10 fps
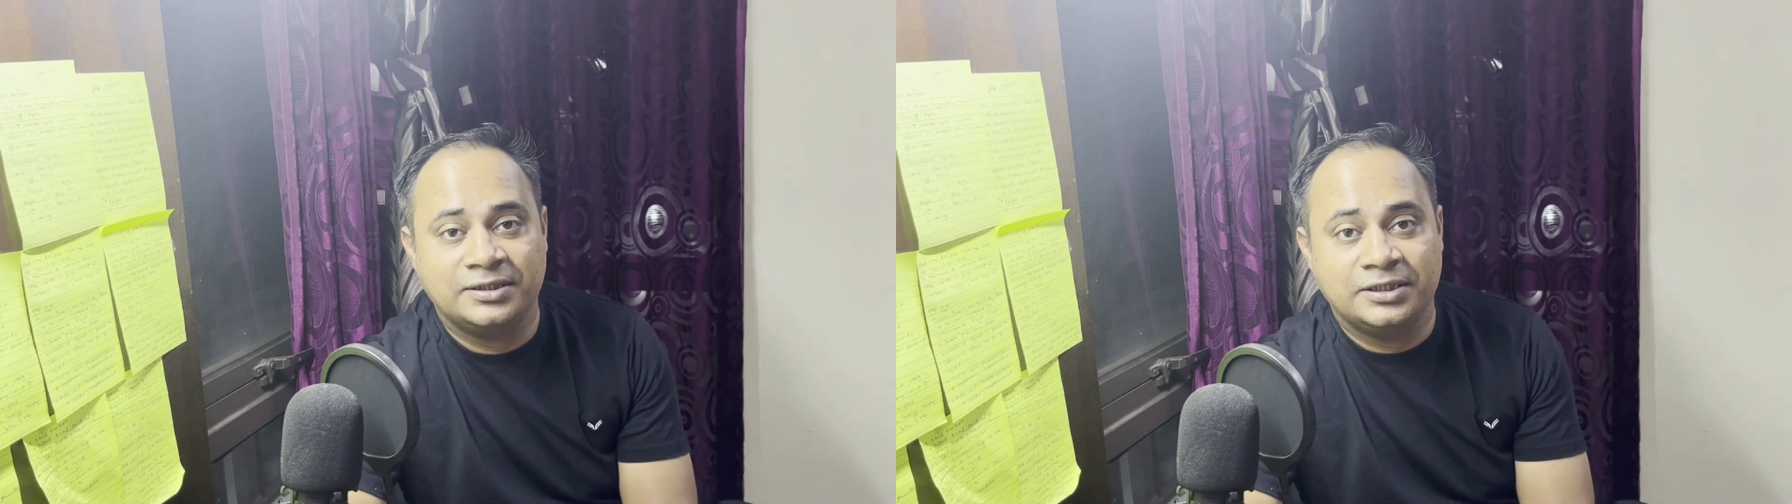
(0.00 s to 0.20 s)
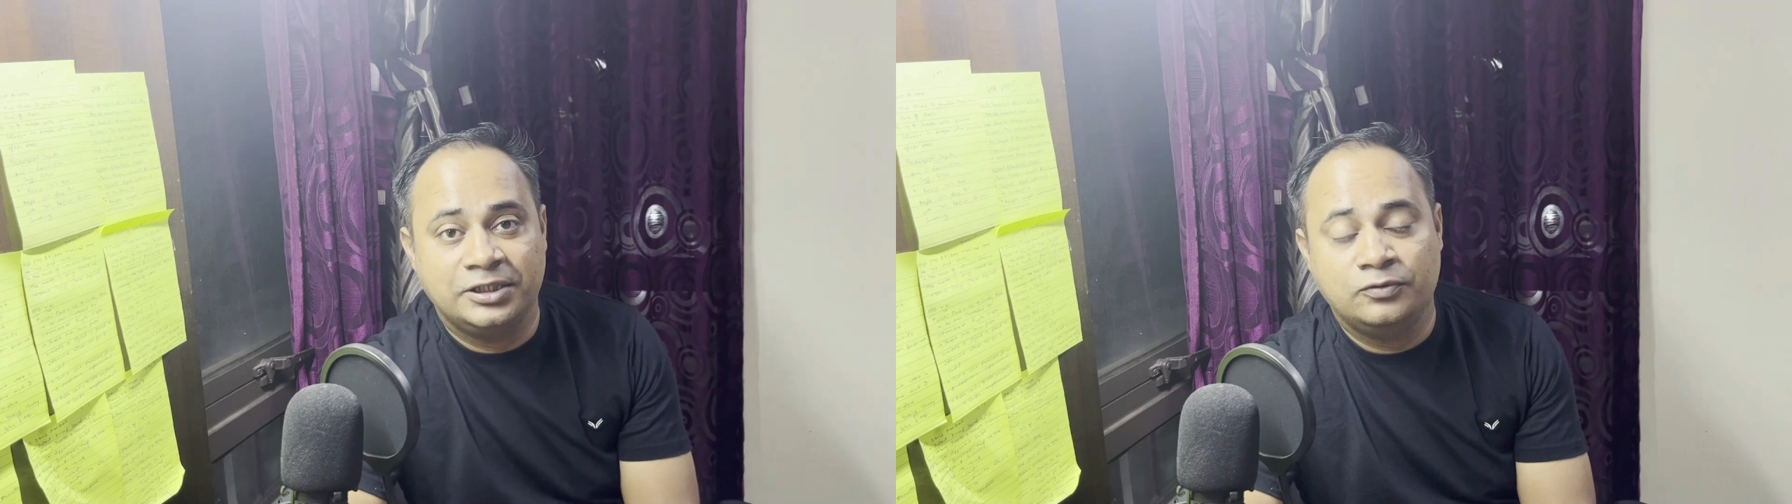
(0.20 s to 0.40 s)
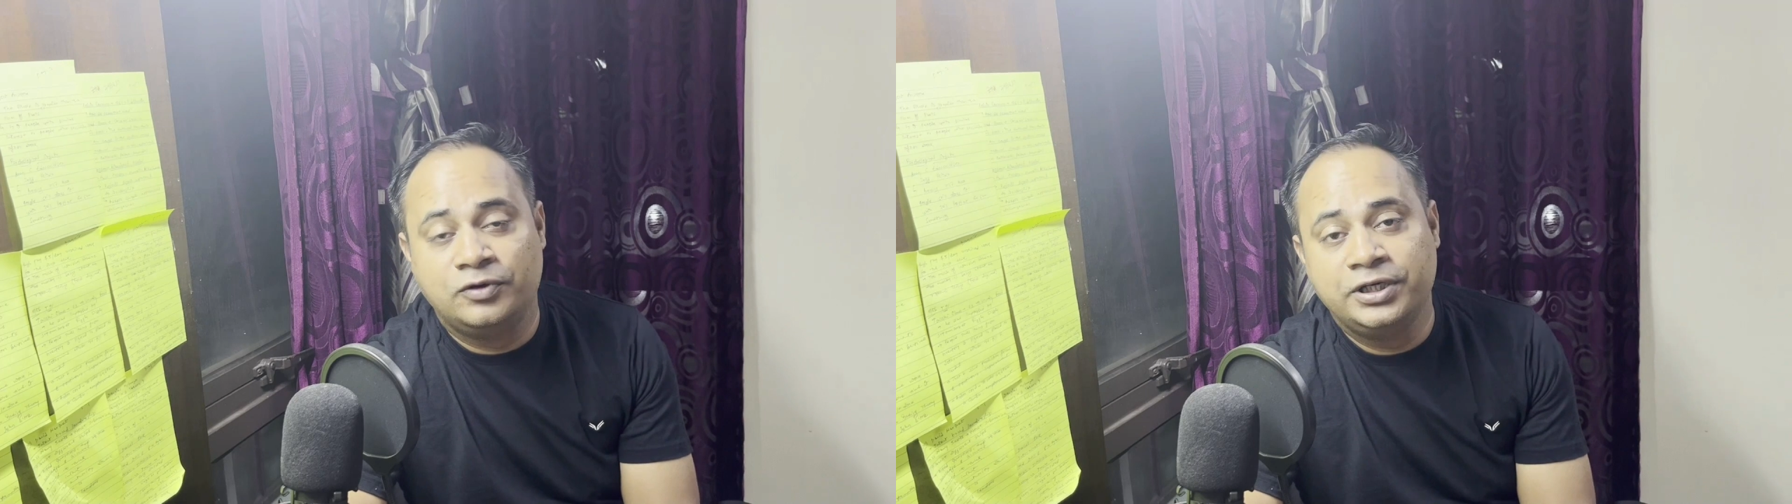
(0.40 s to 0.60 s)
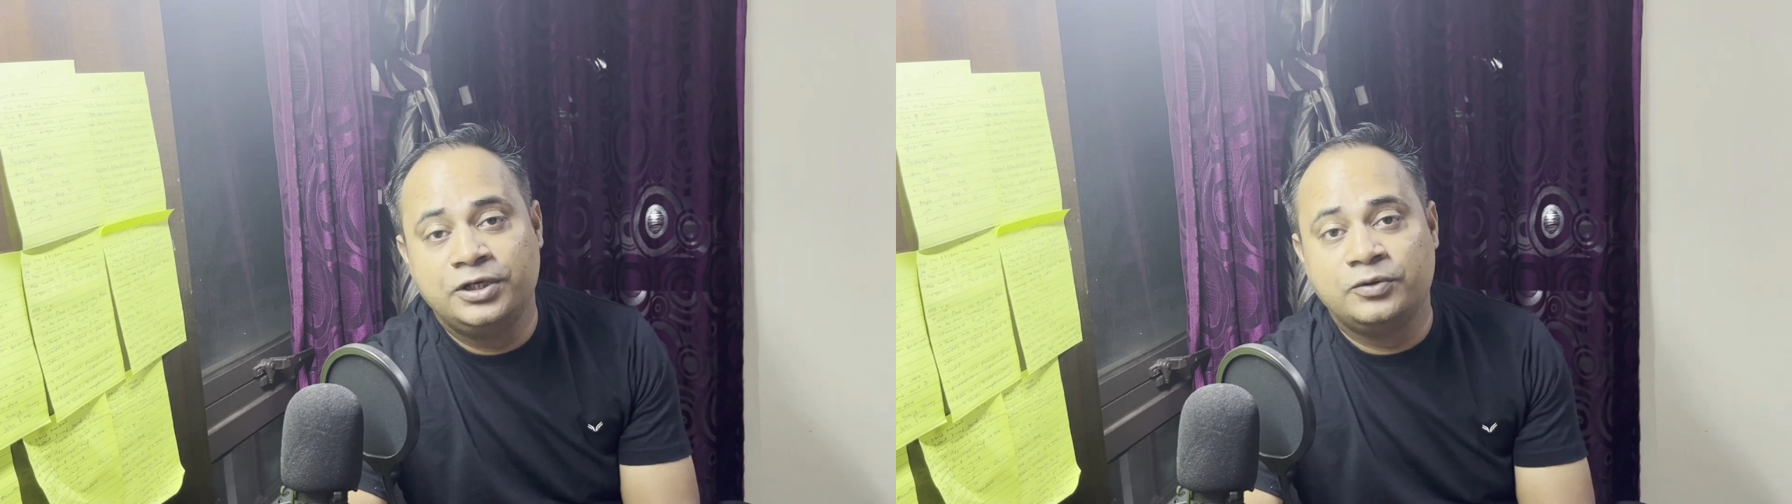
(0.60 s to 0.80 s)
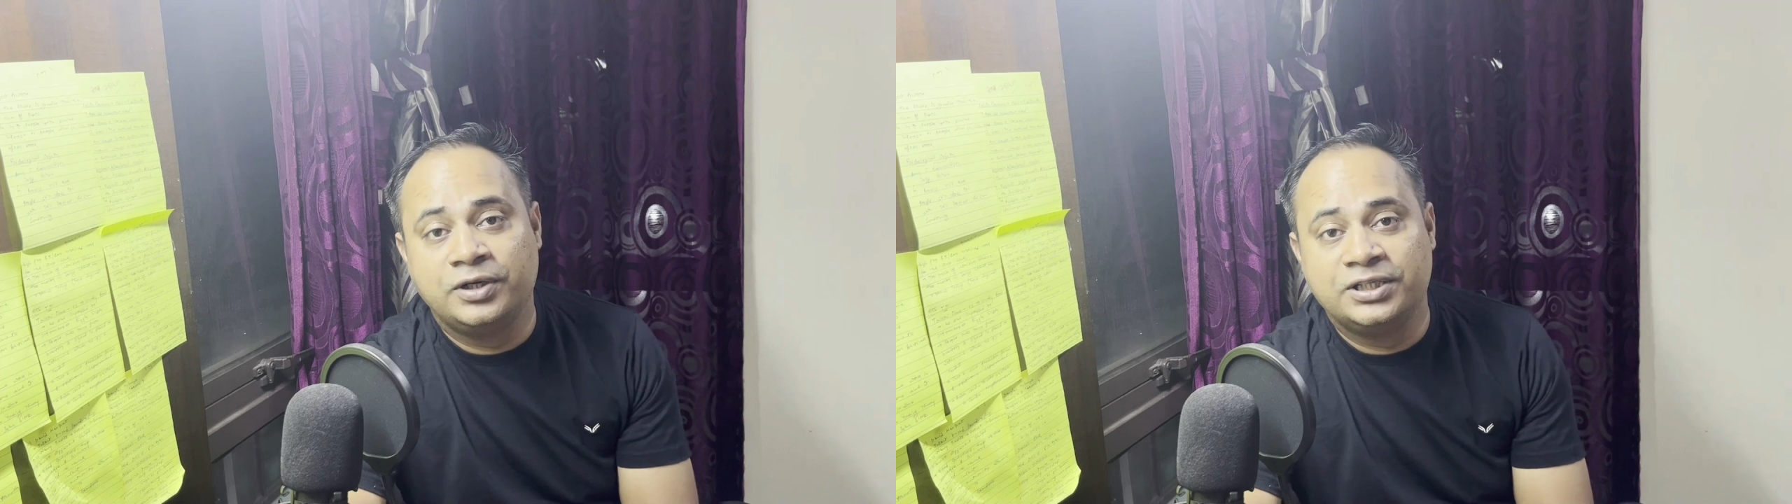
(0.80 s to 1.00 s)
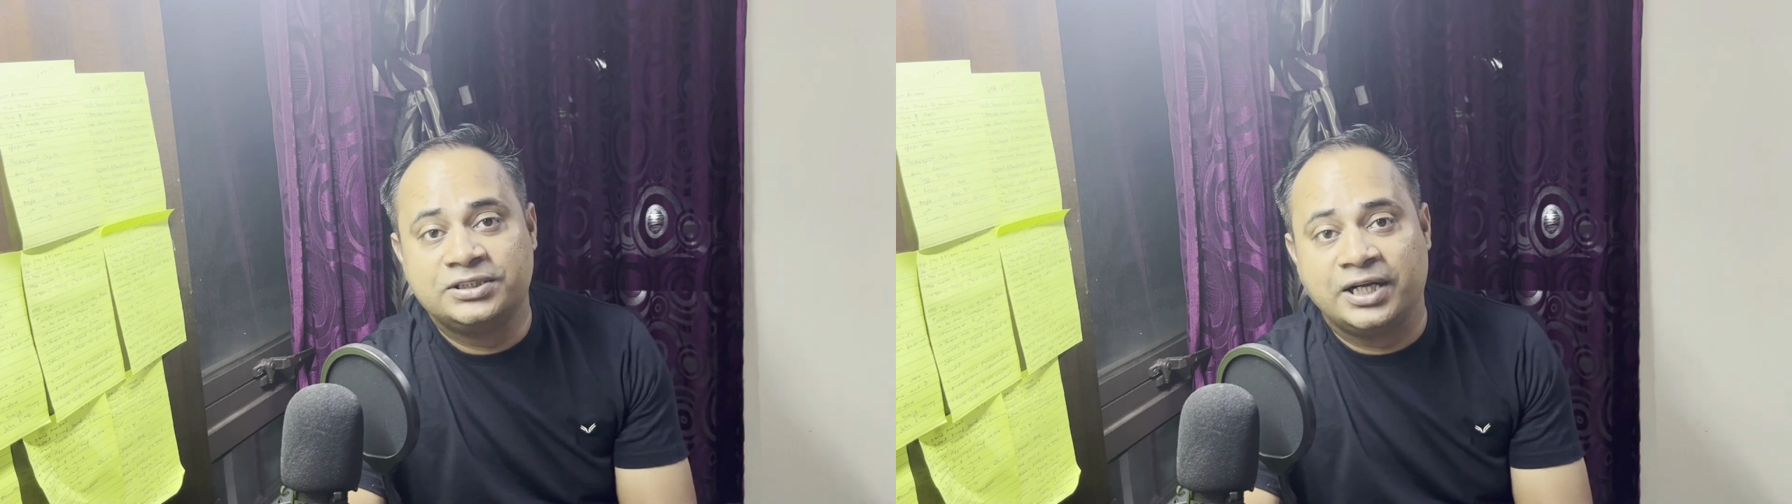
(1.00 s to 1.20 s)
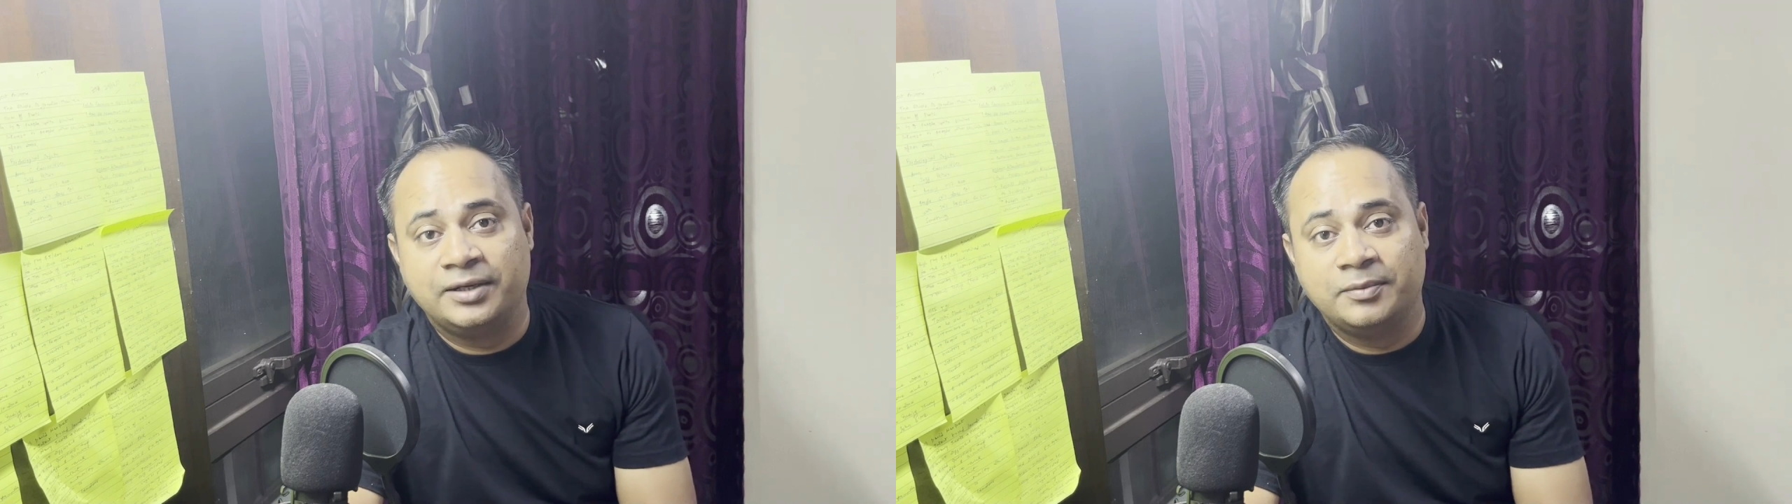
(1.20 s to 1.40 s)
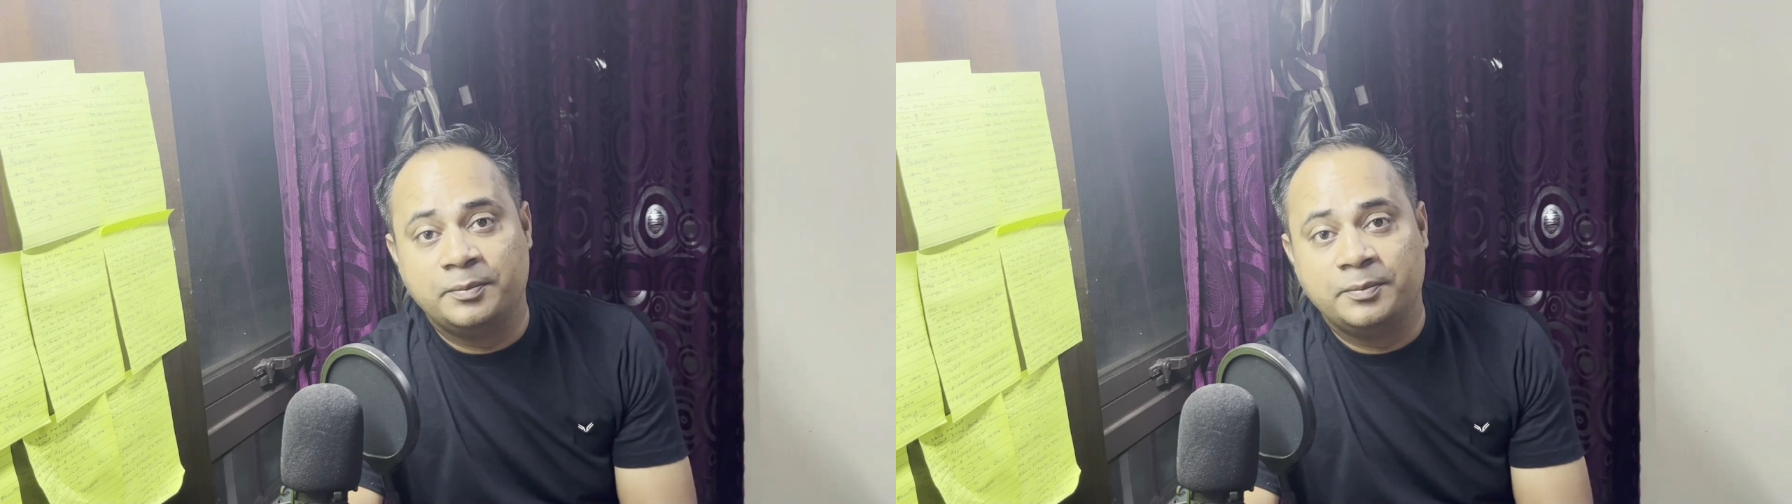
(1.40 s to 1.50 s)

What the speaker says: wanted to understand